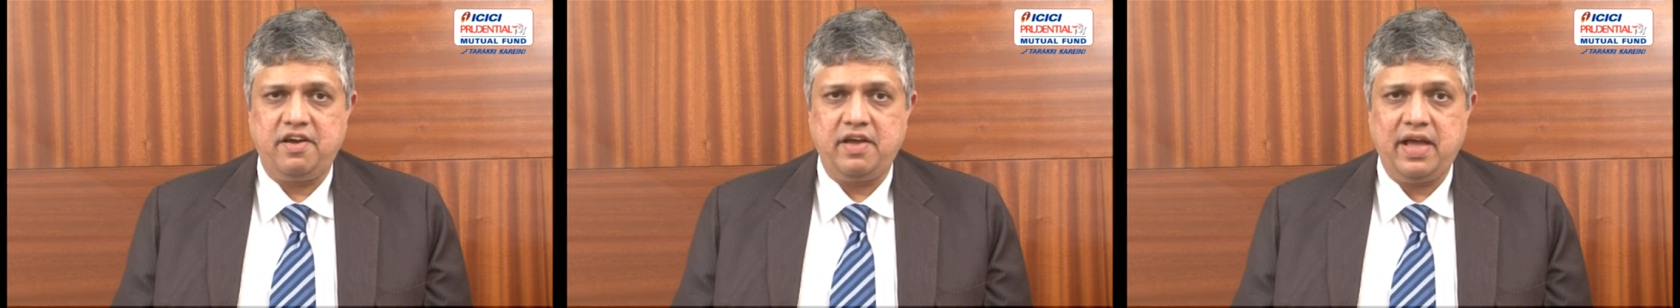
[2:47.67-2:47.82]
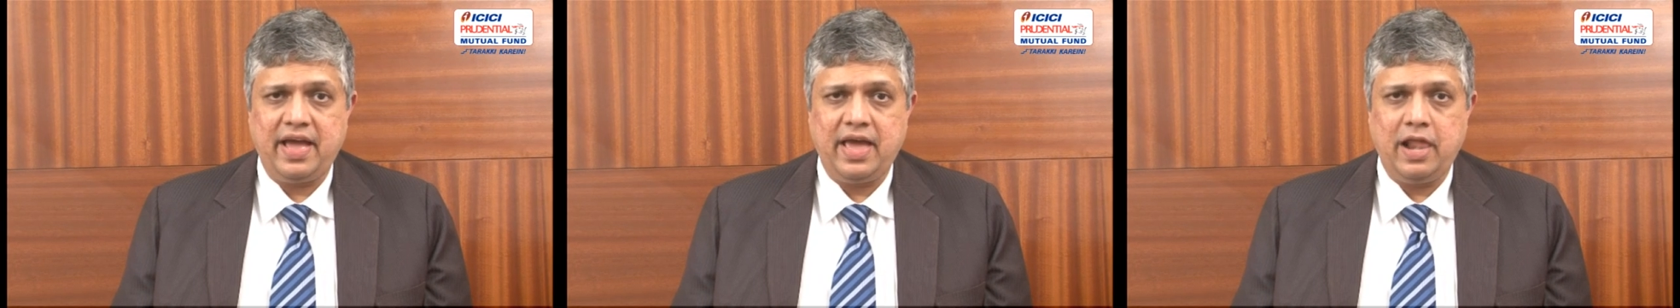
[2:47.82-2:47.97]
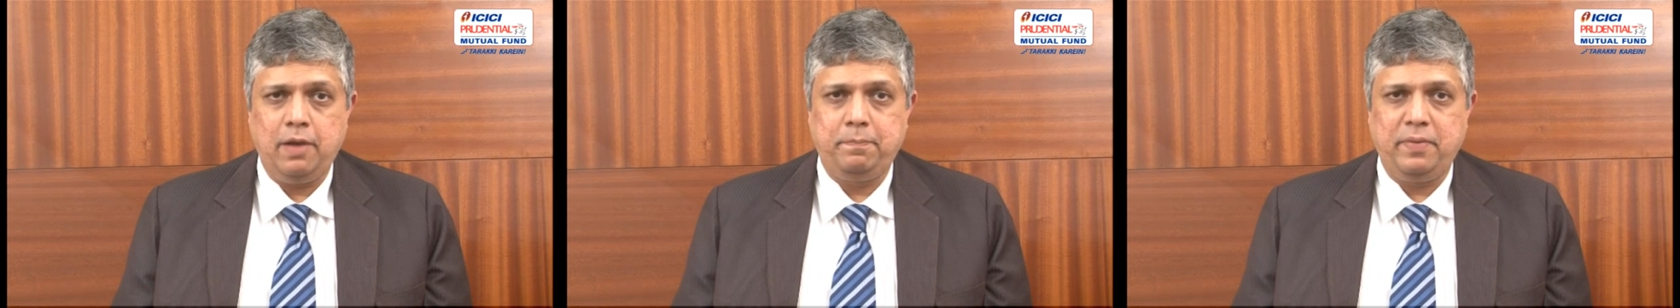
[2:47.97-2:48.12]

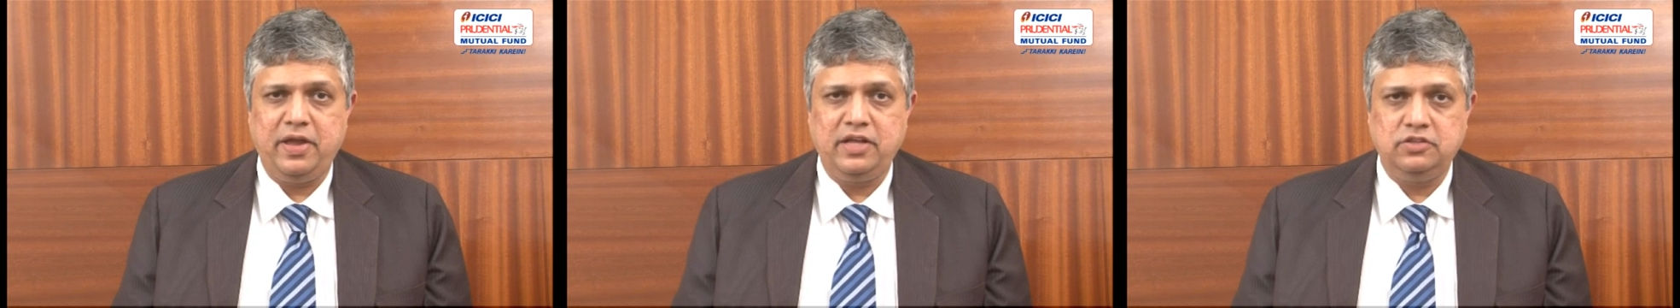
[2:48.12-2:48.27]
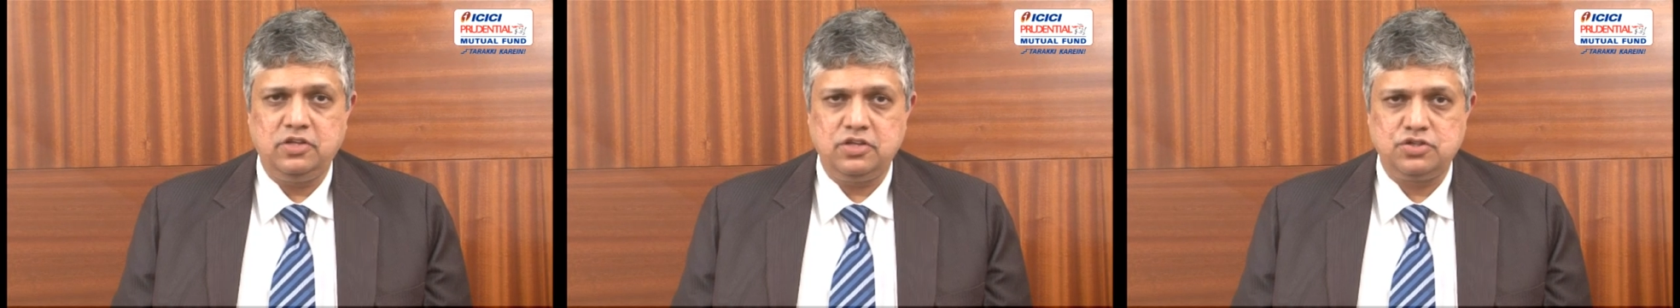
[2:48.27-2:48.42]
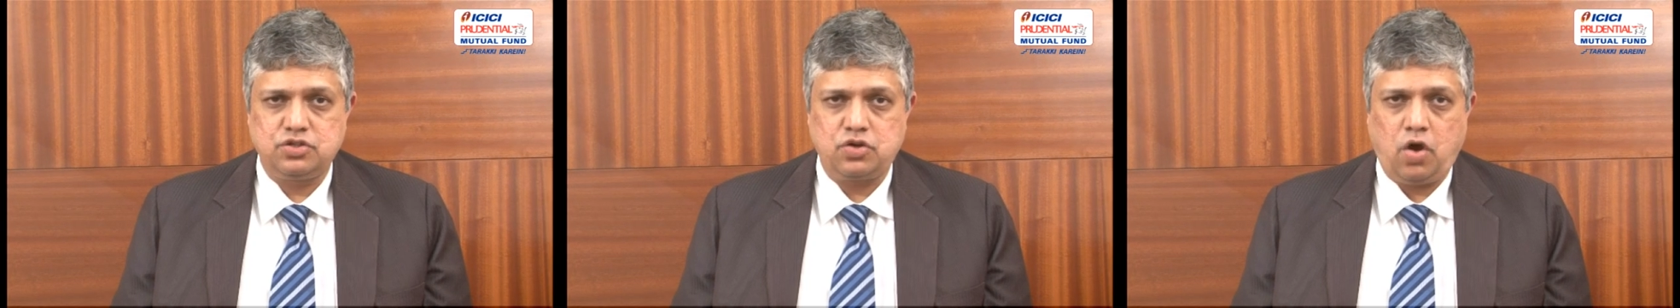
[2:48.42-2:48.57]

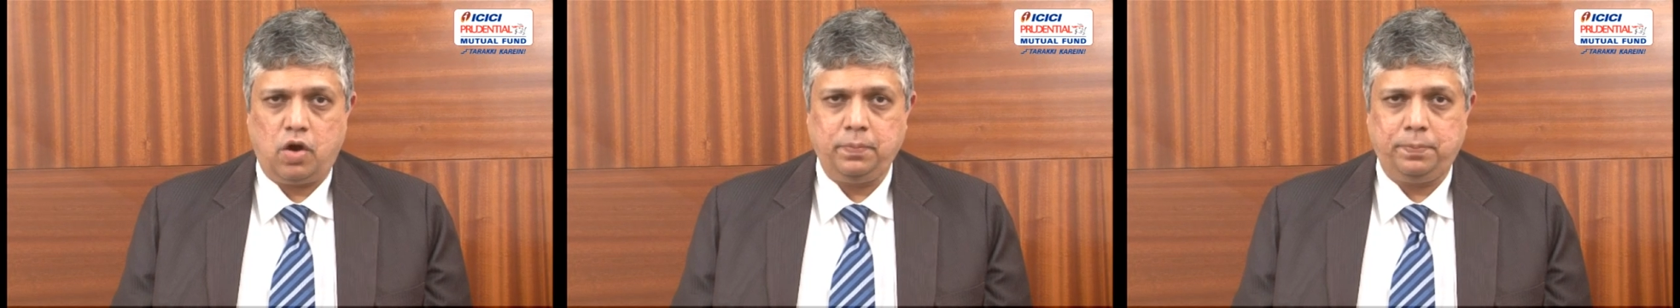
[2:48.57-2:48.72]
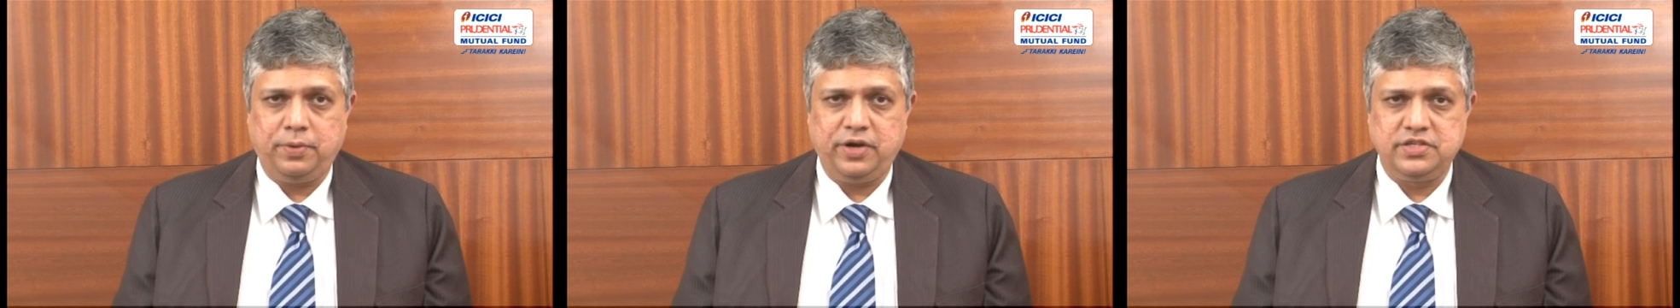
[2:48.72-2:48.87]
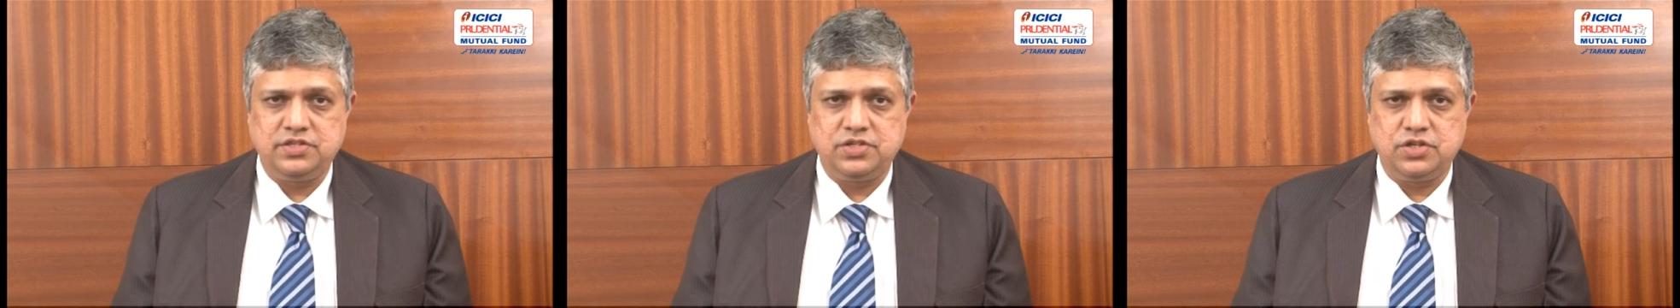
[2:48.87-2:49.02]
helping the stock
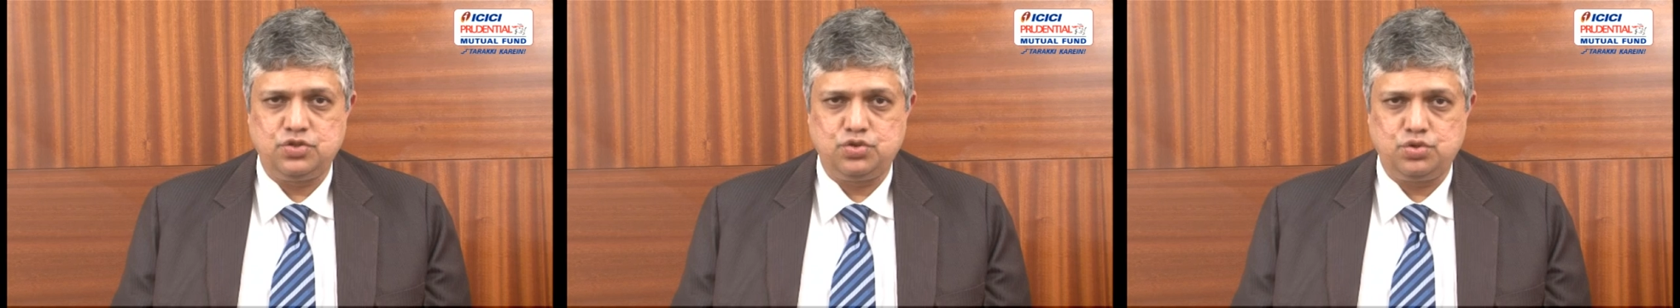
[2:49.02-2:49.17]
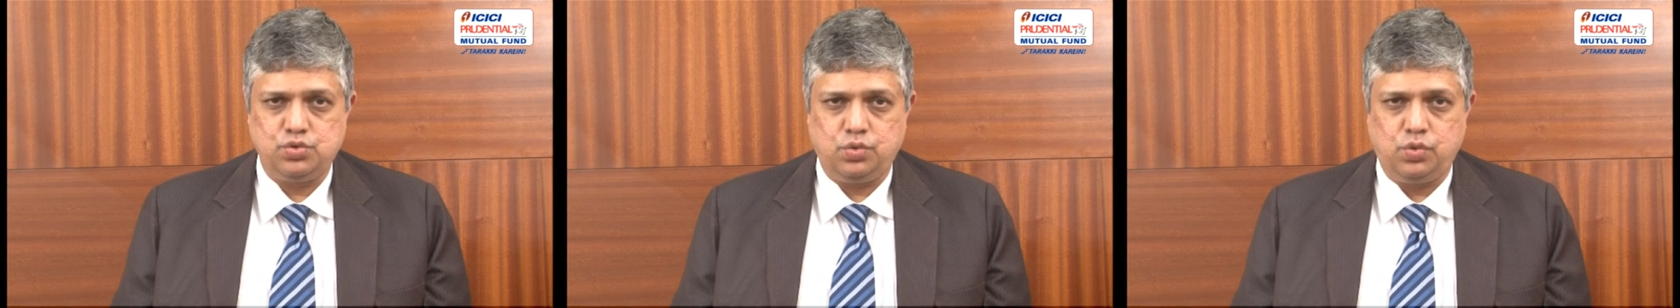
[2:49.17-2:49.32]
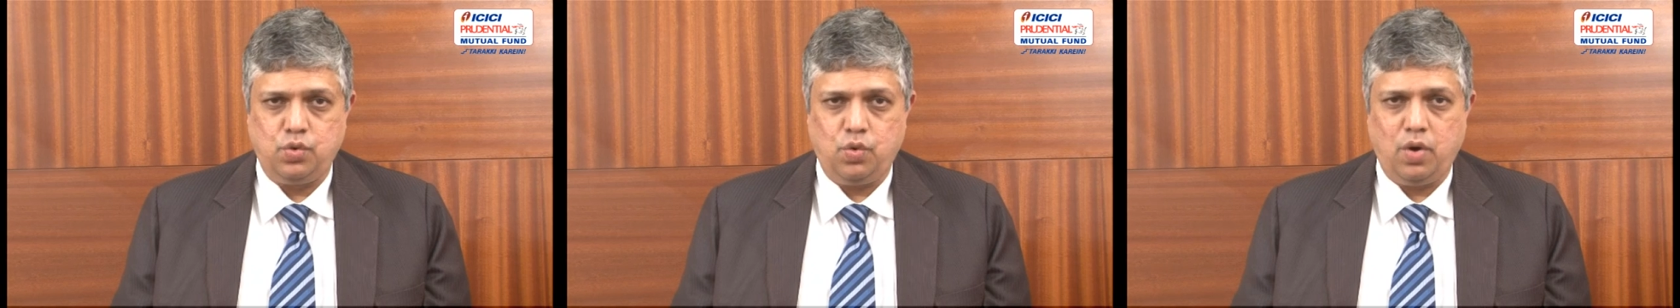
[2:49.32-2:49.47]
prices
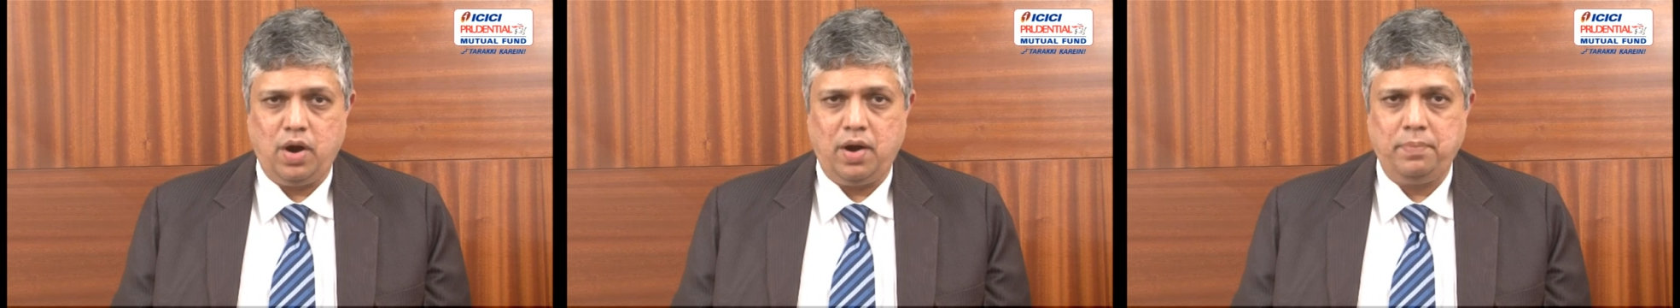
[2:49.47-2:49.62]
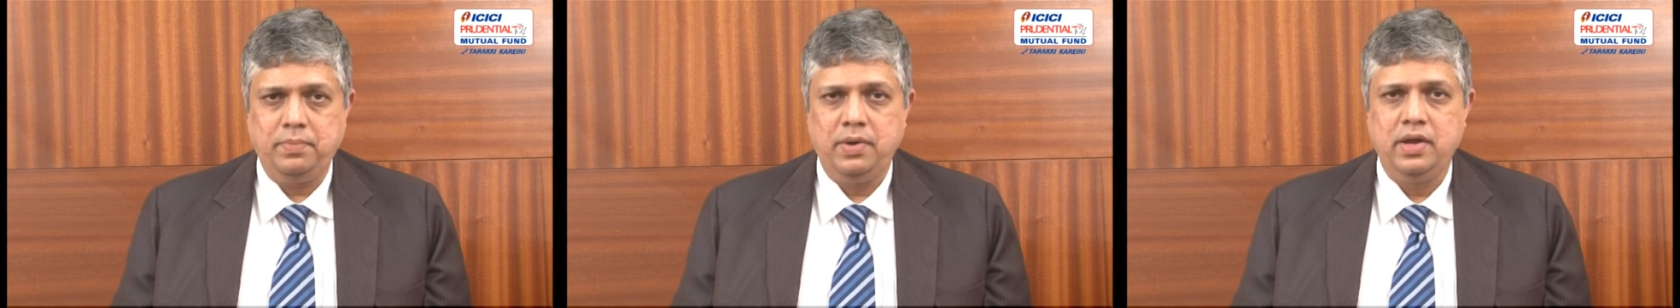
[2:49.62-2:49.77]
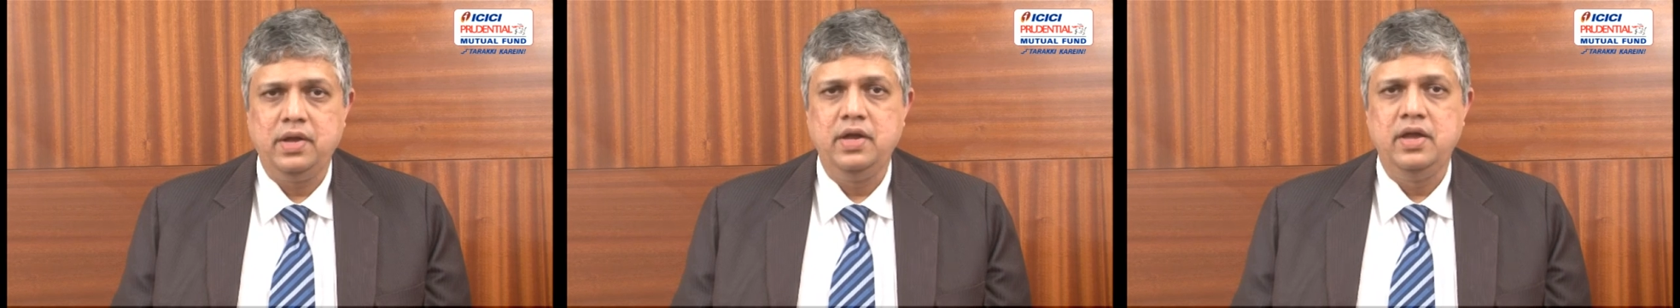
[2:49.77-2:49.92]
to go
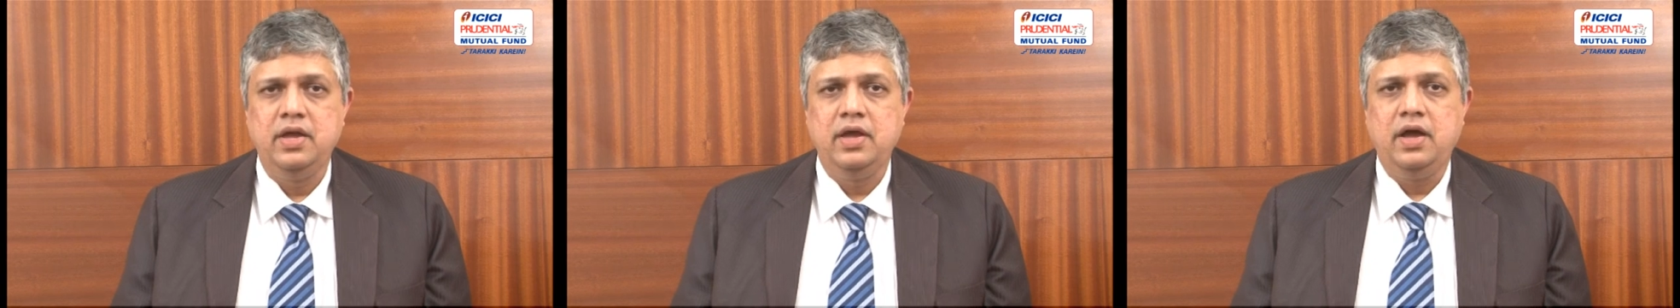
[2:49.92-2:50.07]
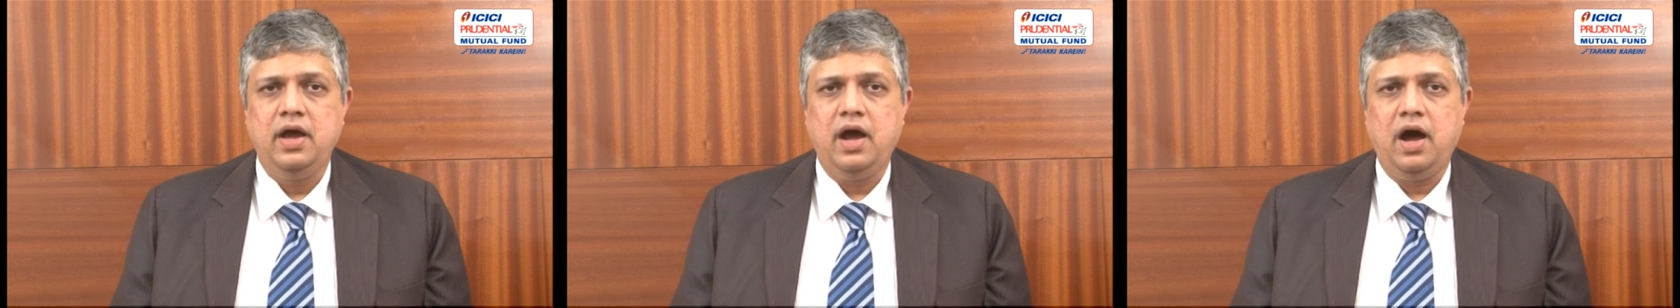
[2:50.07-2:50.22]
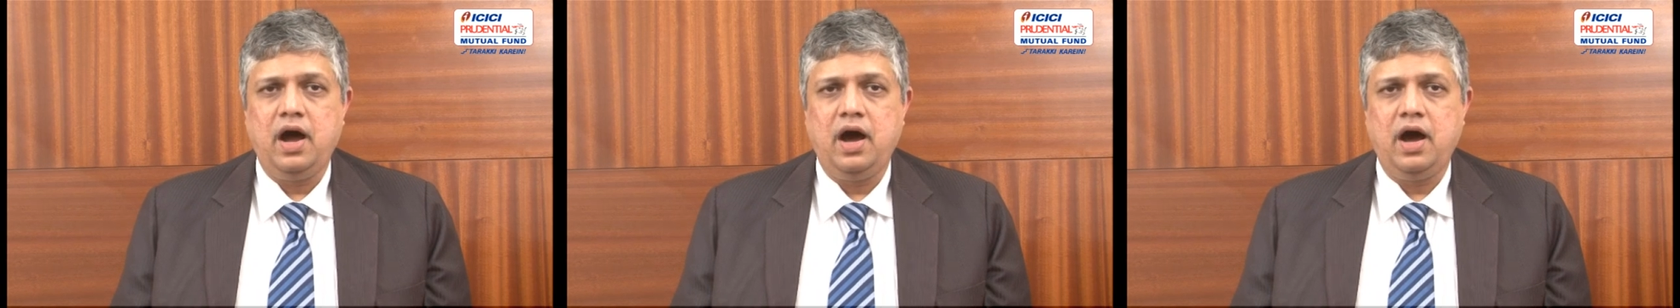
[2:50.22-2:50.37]

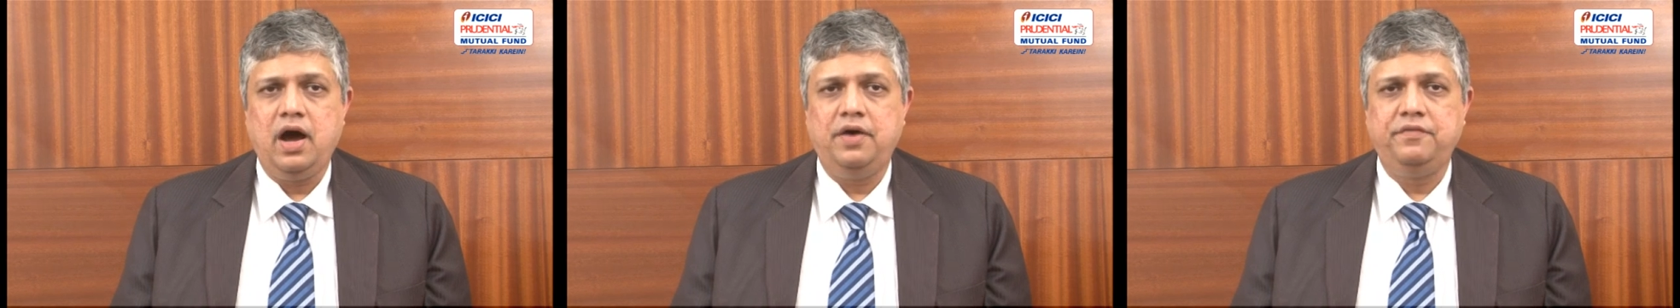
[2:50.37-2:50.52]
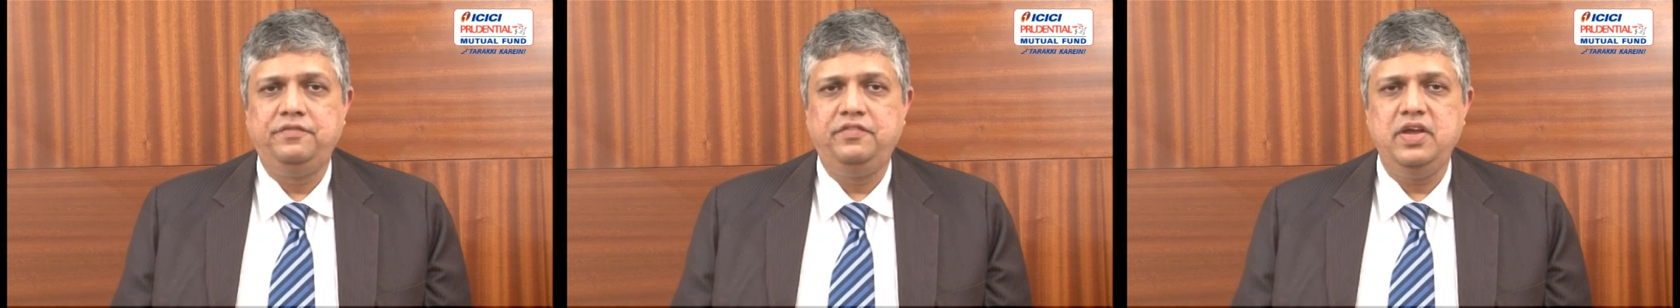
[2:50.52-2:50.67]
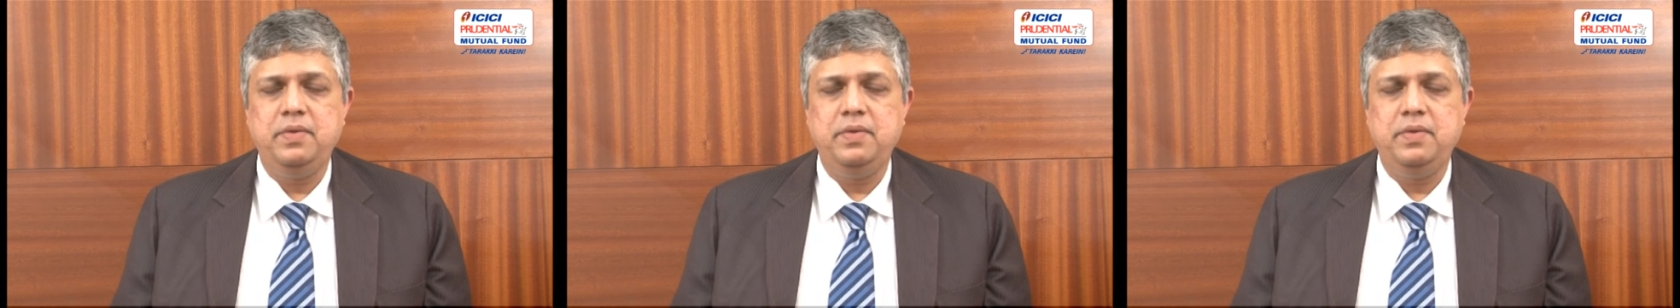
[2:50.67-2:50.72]
up.